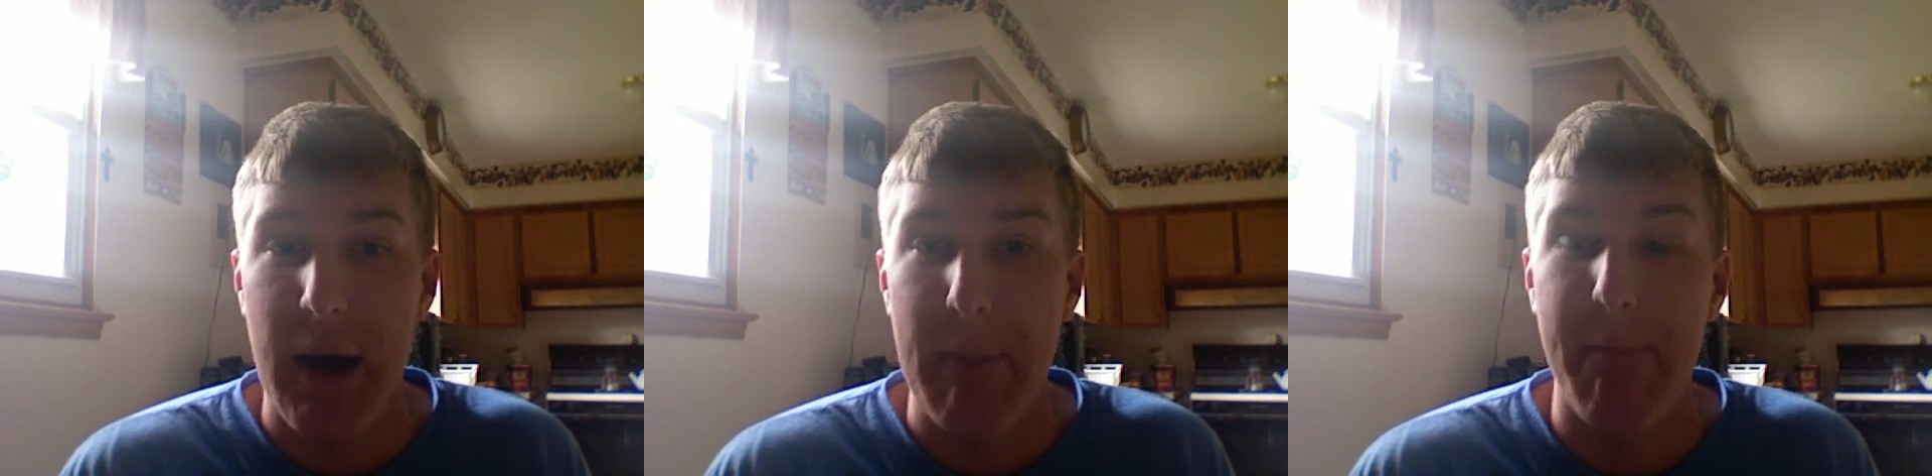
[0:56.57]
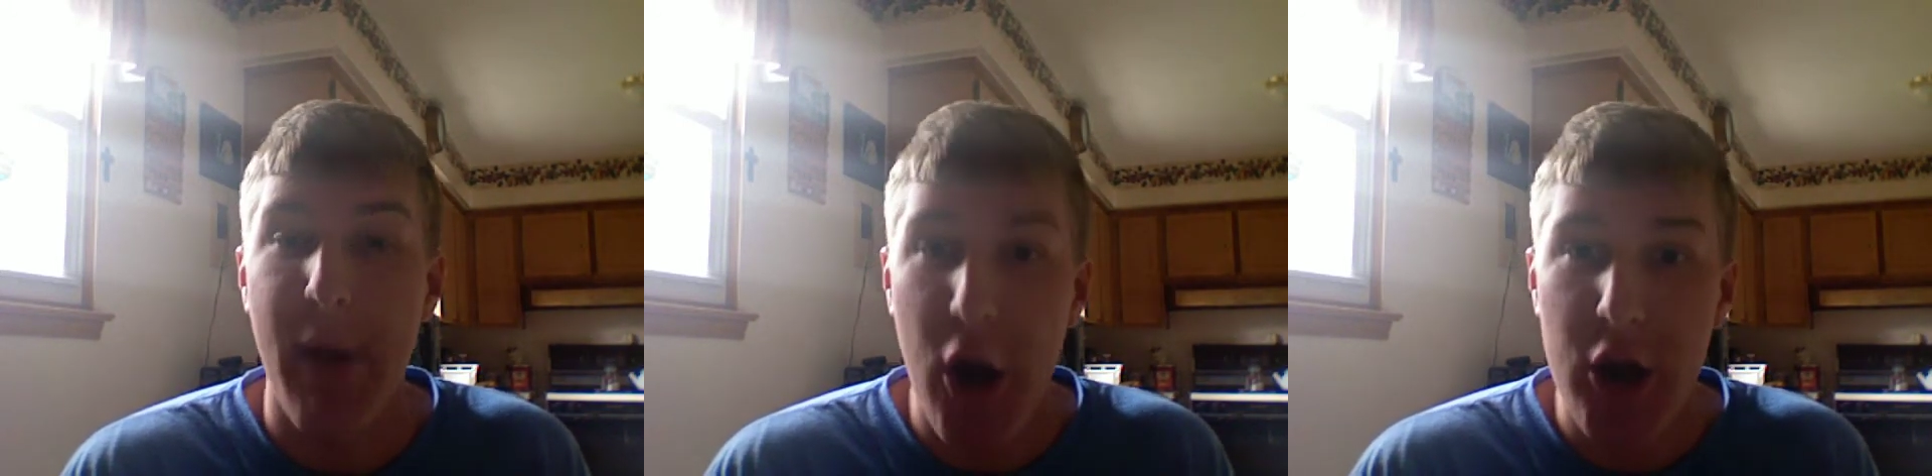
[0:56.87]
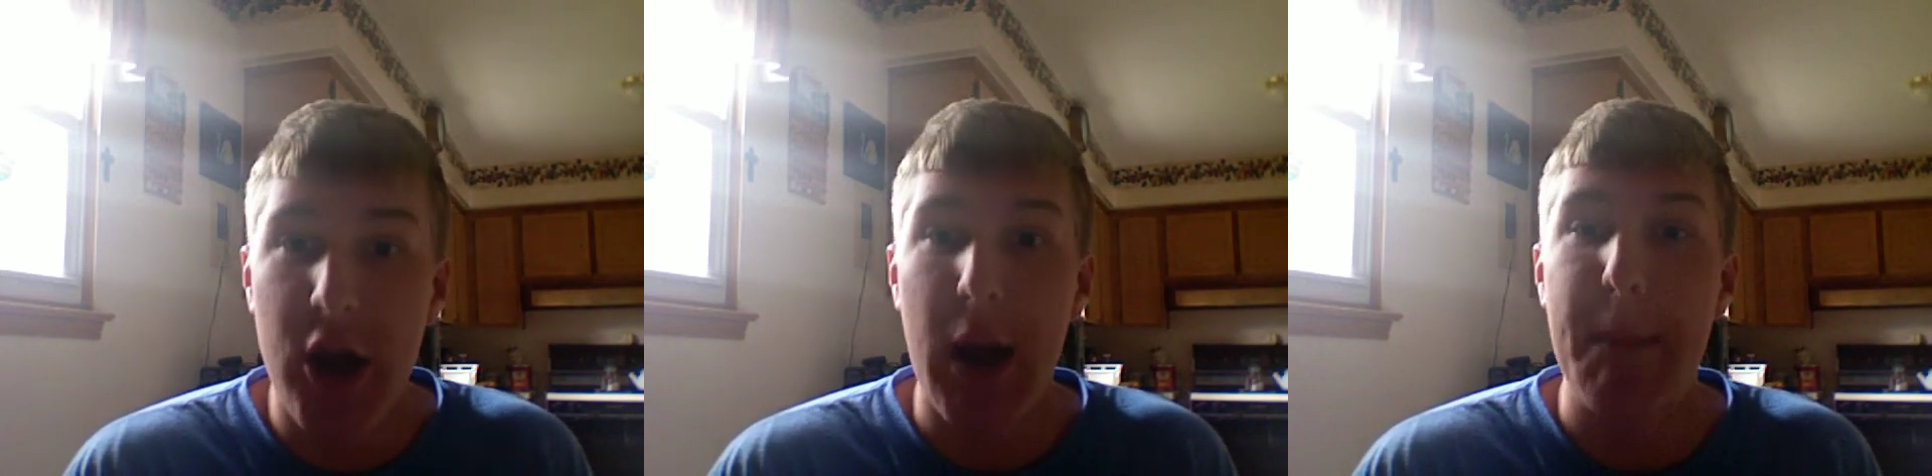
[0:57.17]

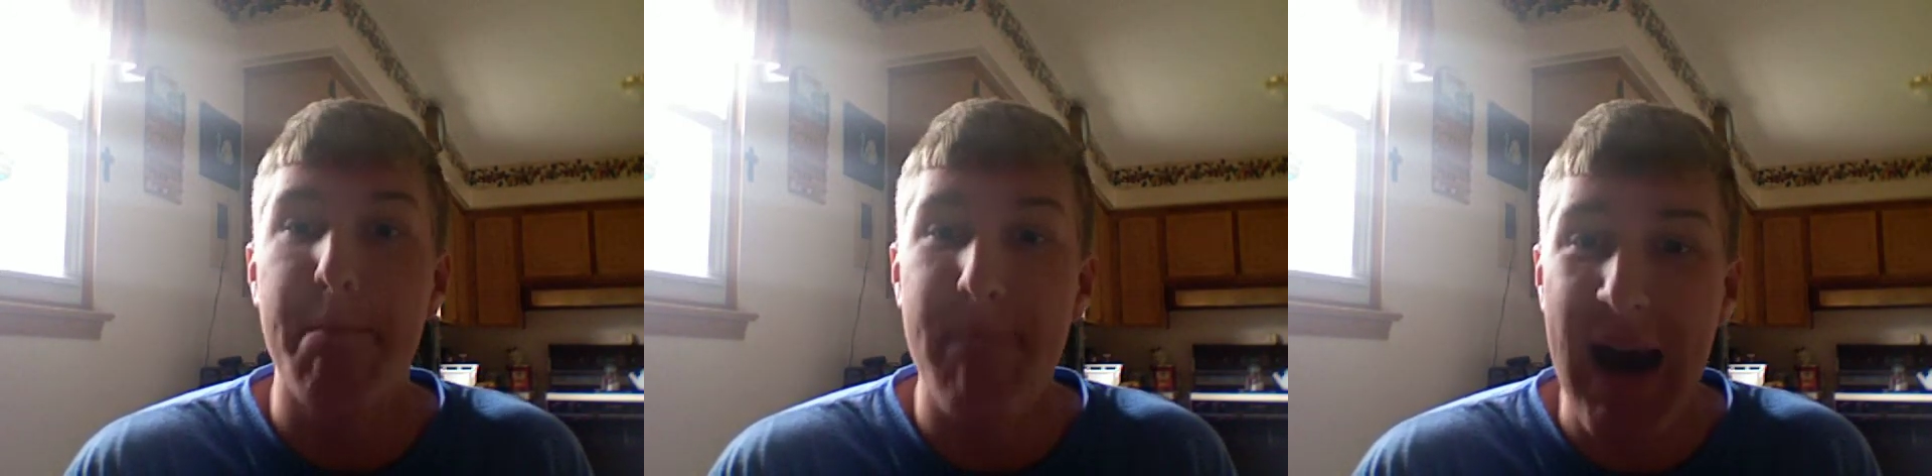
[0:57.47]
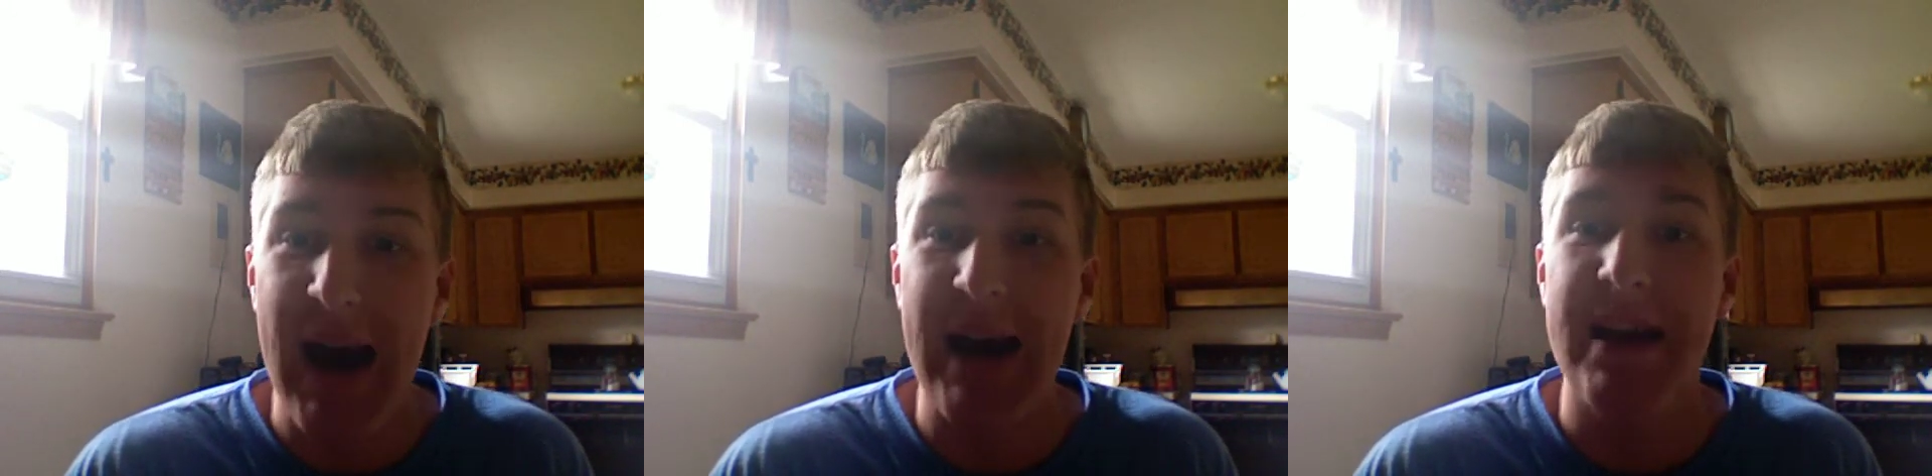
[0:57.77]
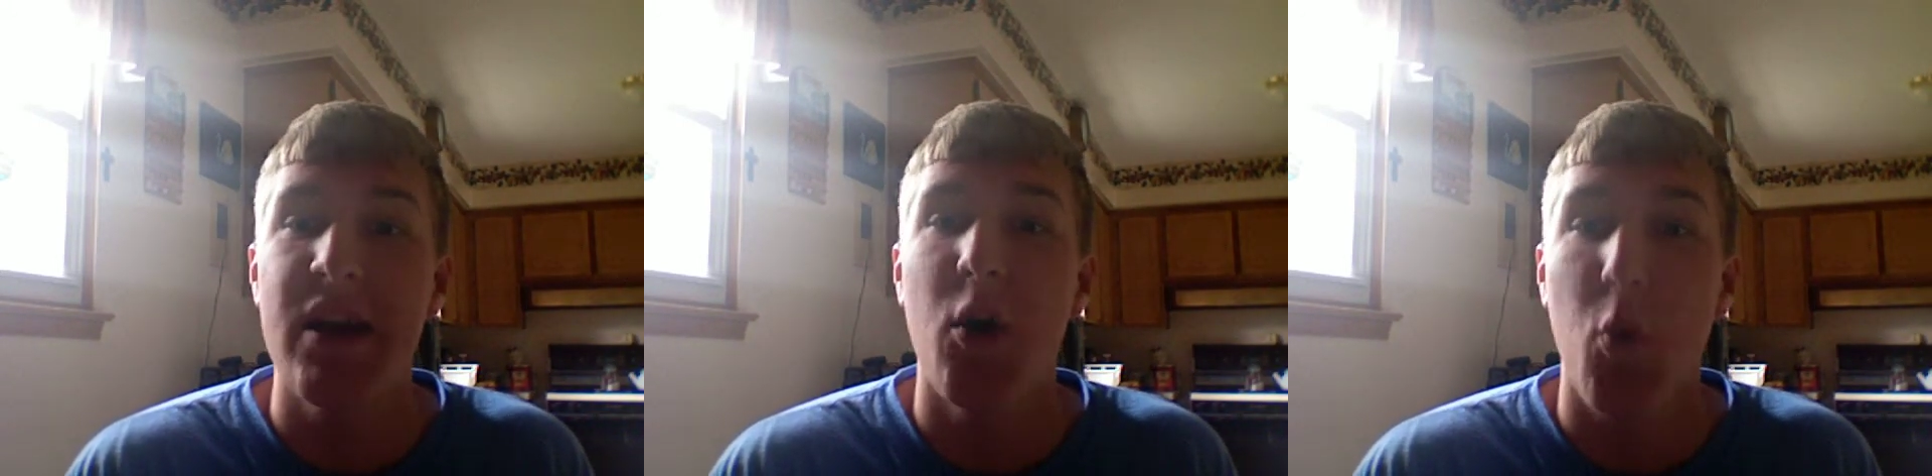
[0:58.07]
Mark my
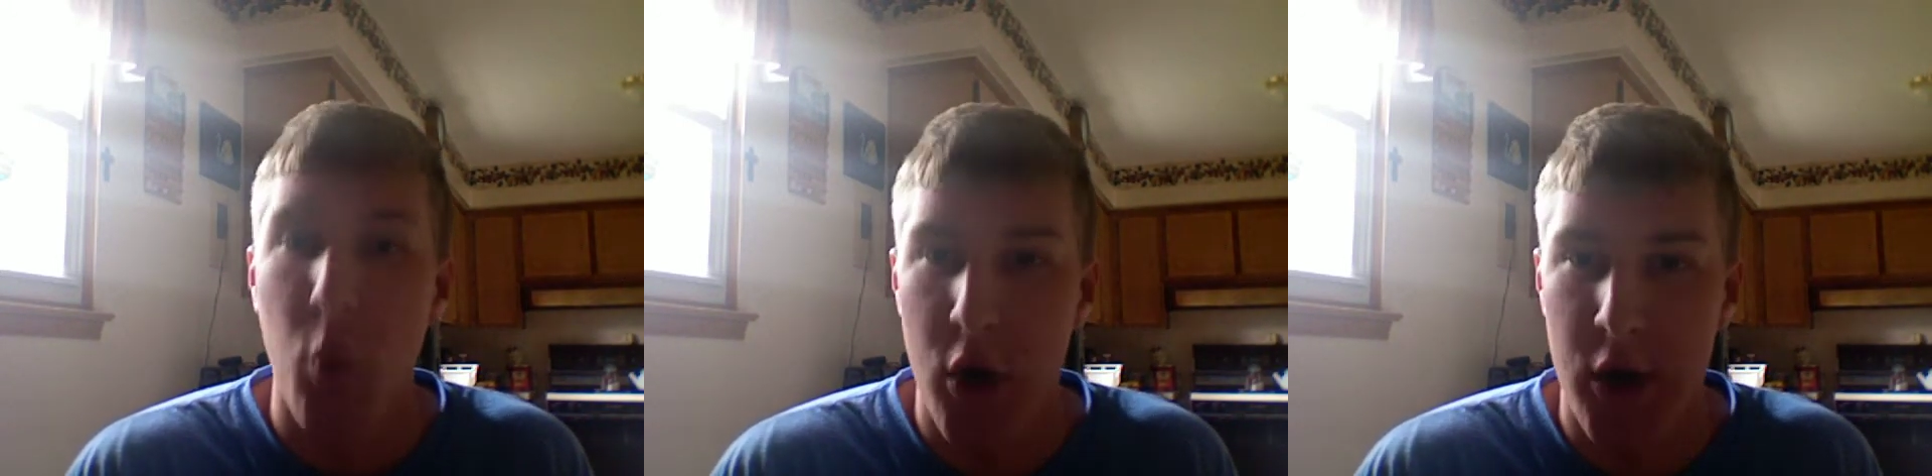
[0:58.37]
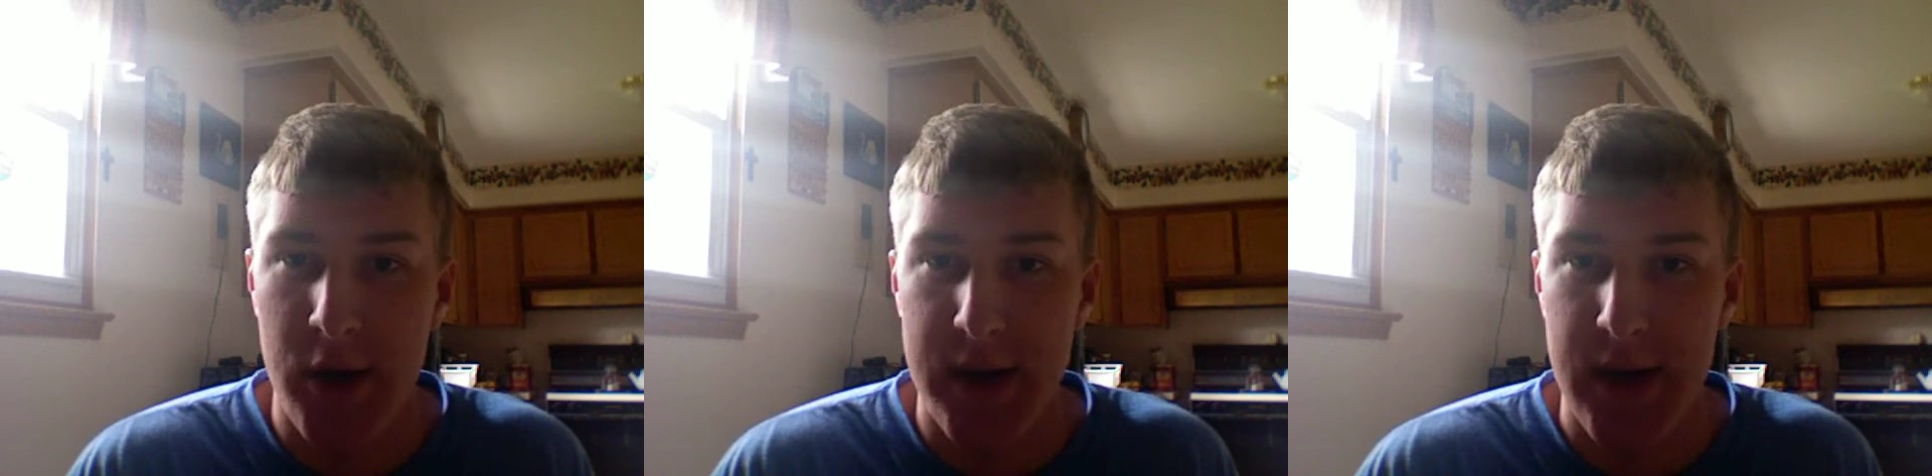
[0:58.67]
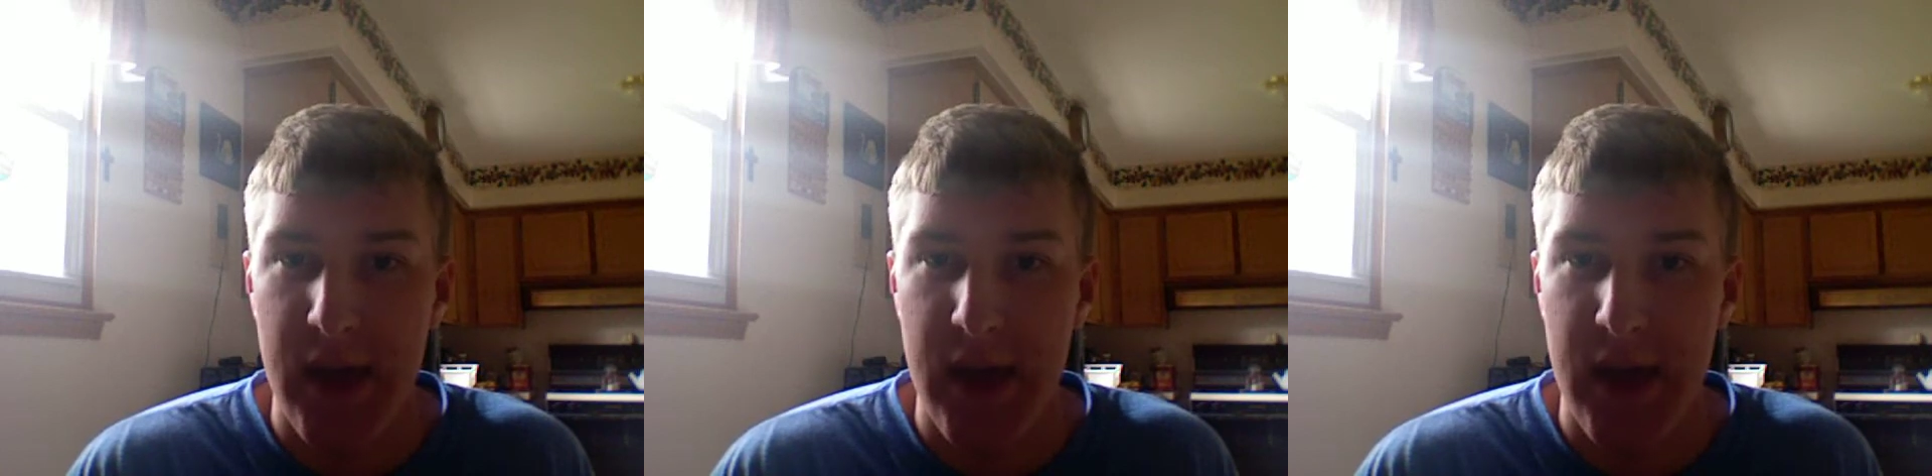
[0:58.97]
words.